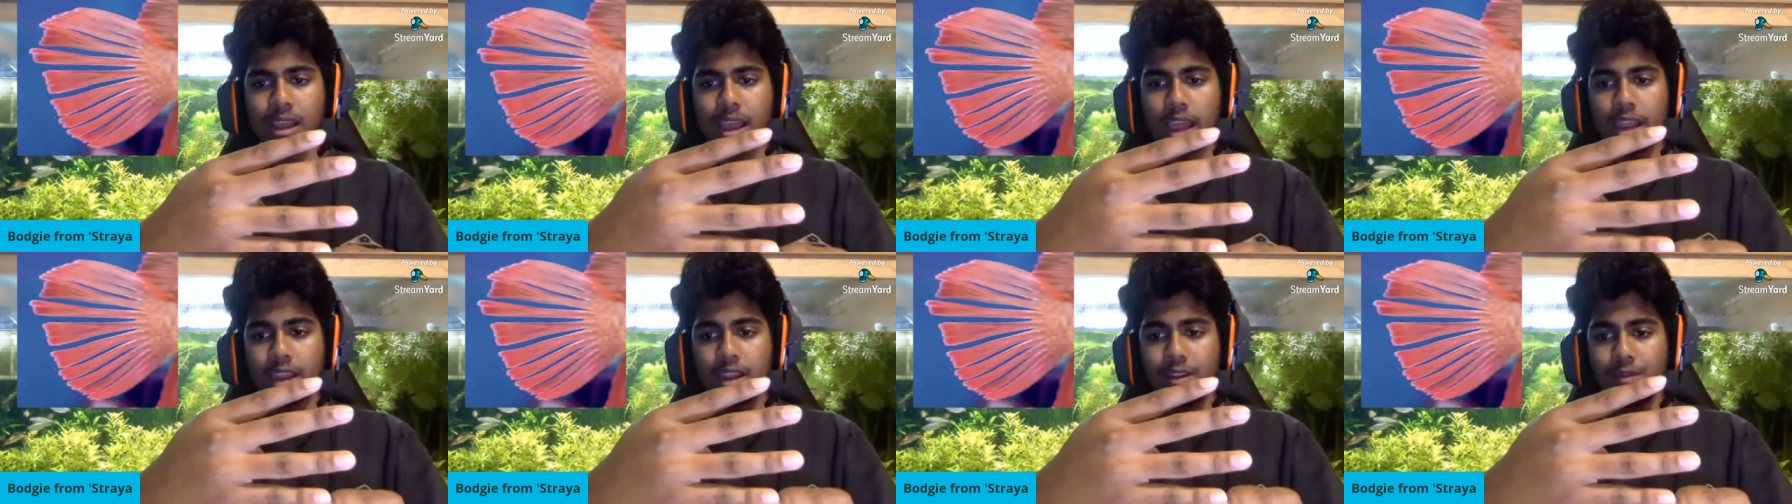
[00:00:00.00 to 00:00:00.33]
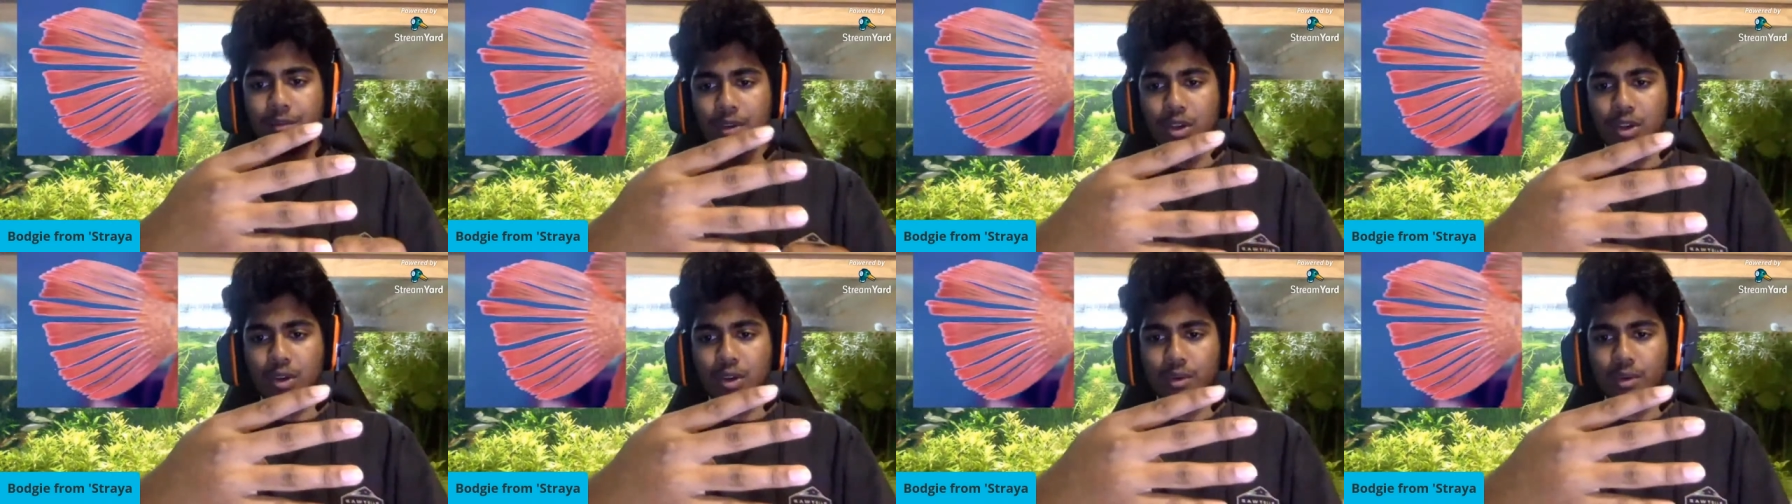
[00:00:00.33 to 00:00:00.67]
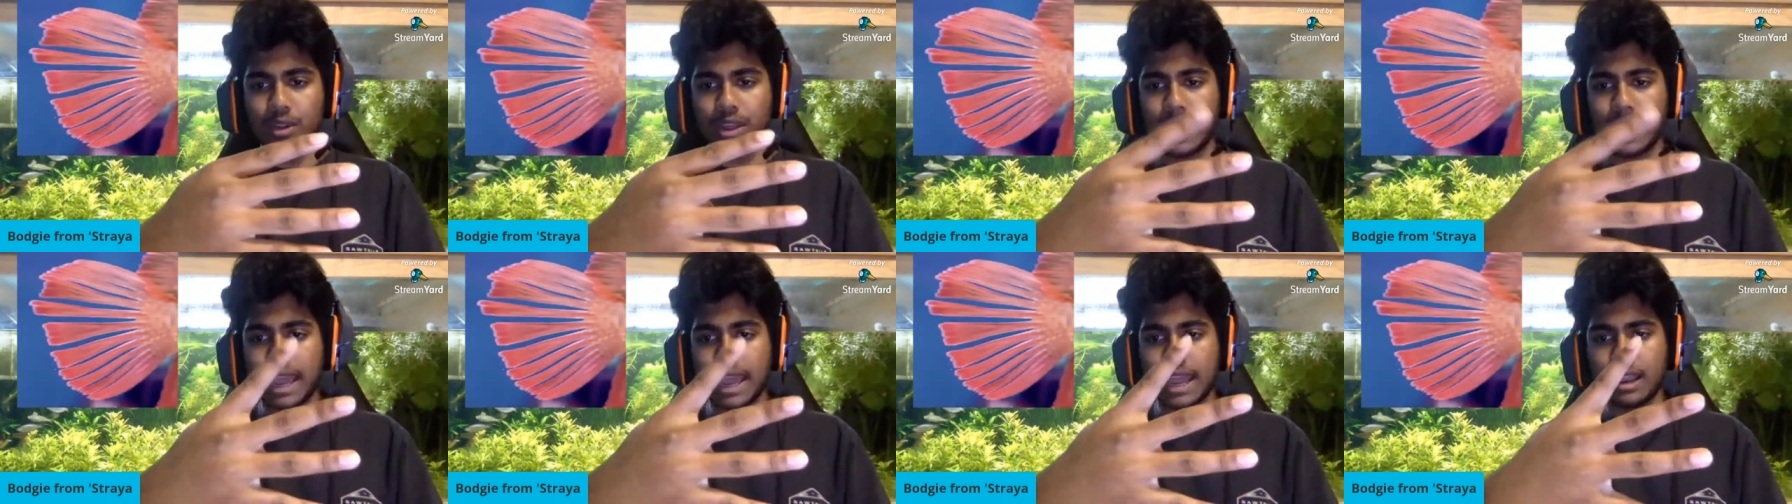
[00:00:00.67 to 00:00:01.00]
And if you do it
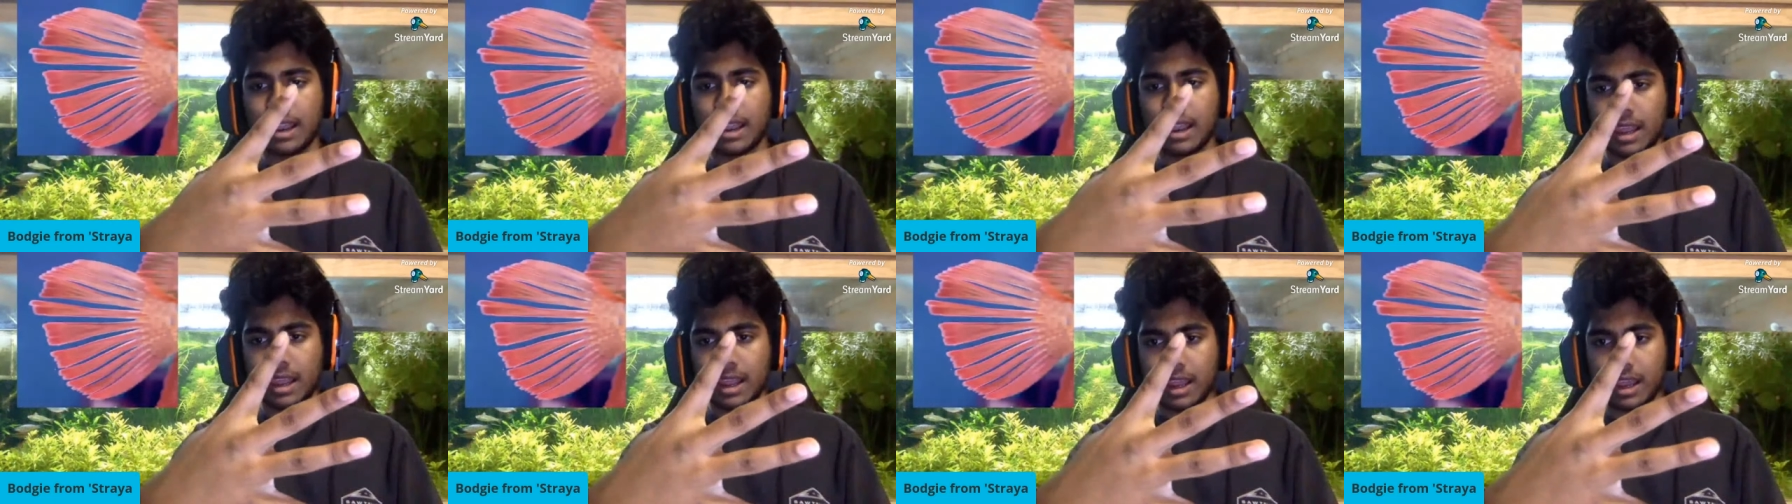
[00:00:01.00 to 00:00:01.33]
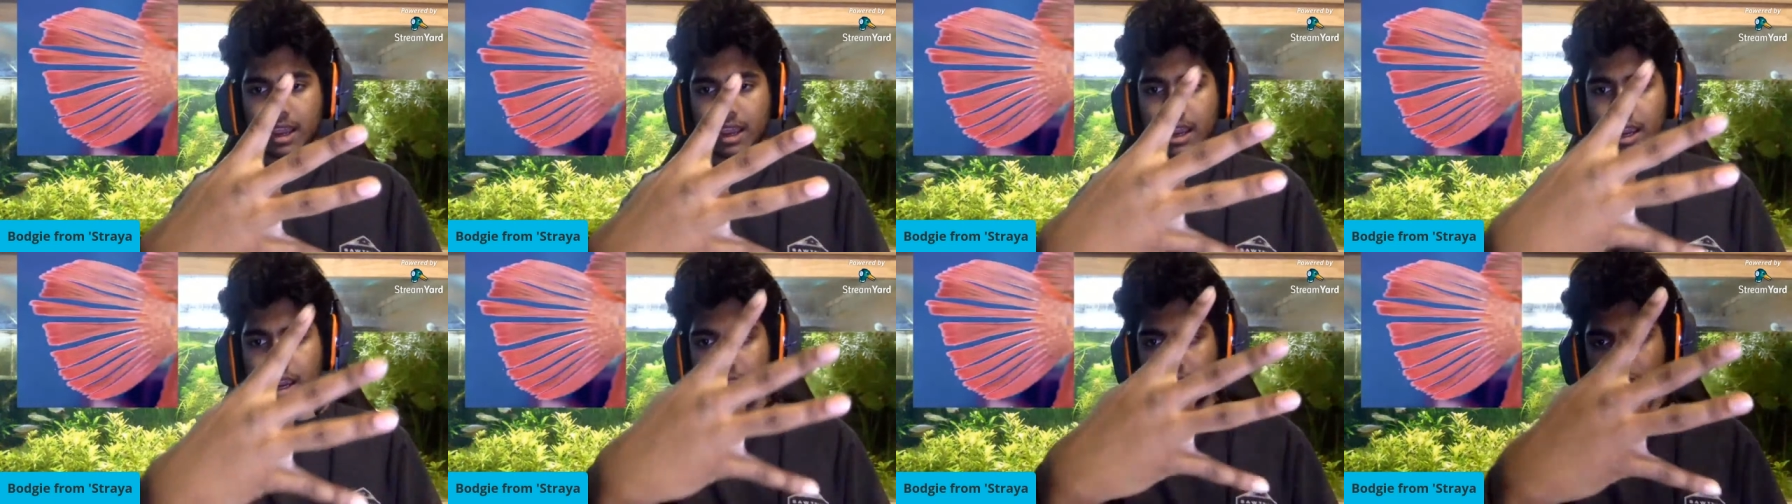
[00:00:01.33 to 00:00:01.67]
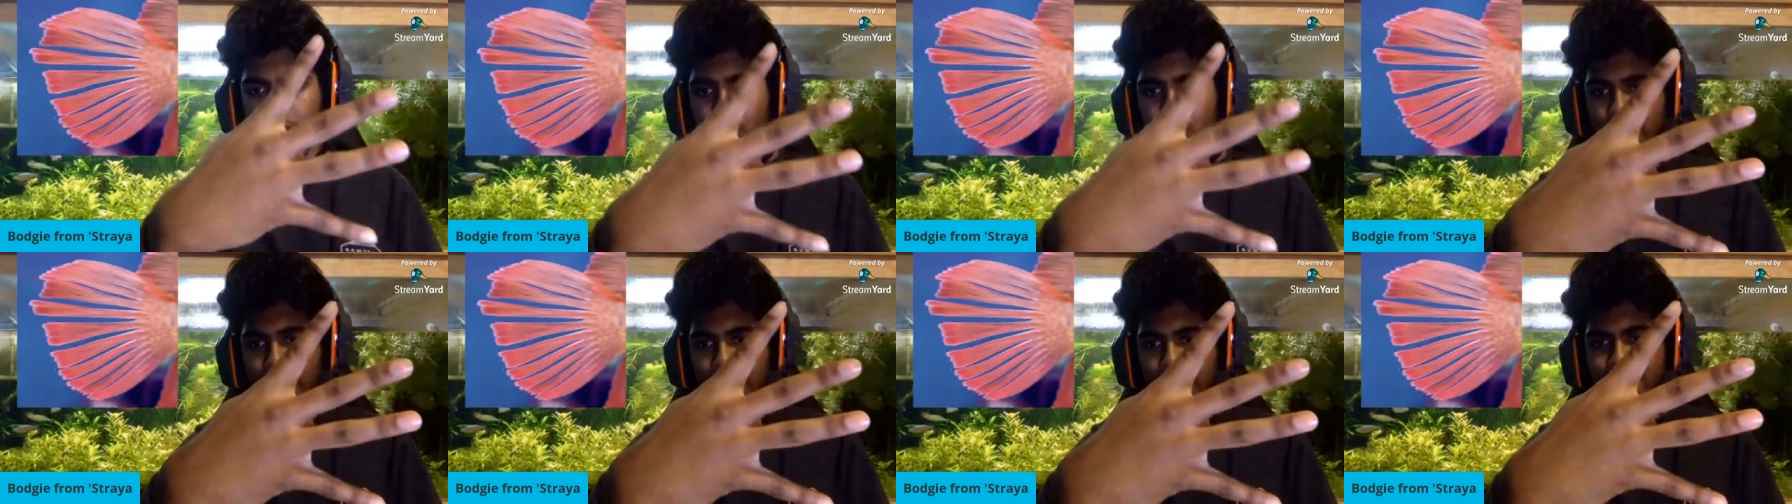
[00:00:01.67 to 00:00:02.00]
again,
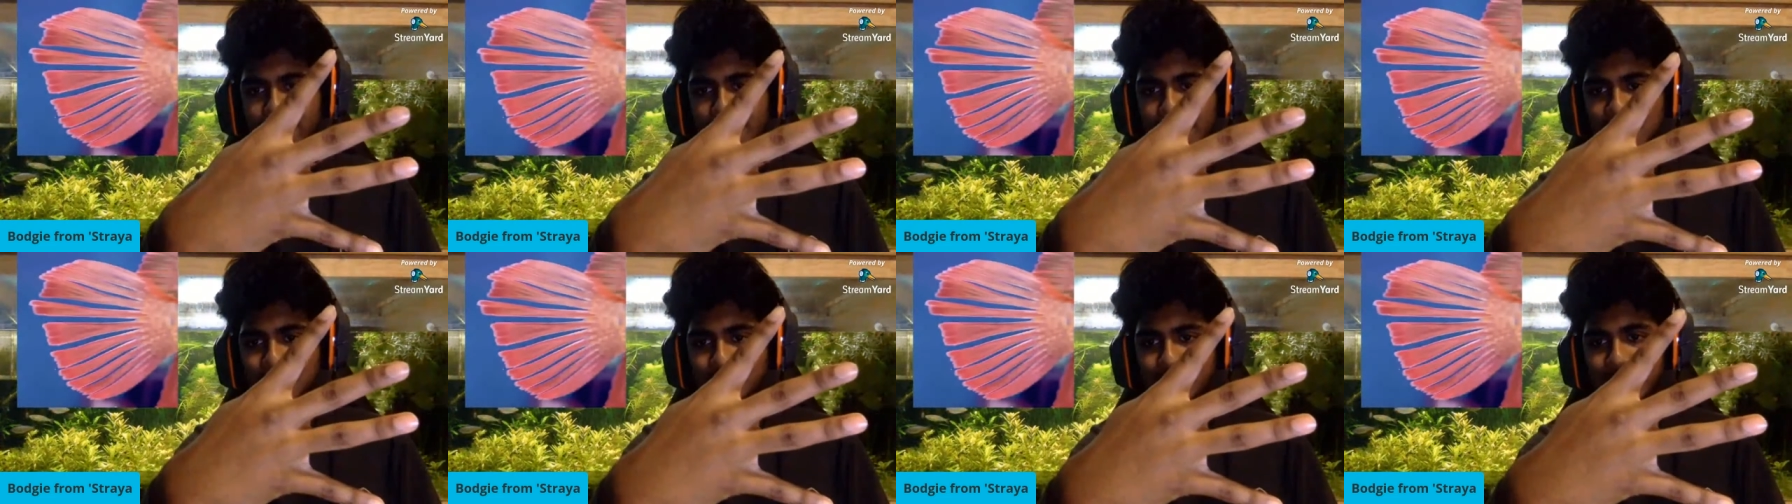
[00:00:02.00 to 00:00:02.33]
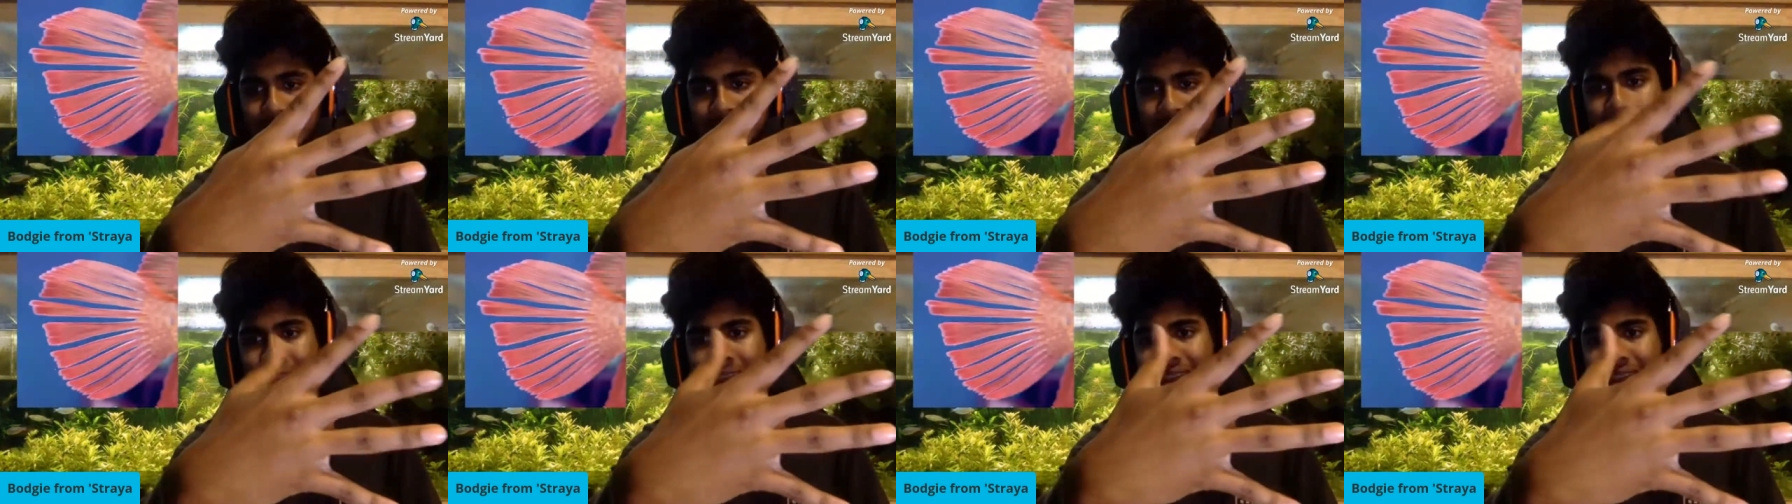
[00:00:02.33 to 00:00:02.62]
it'll get this big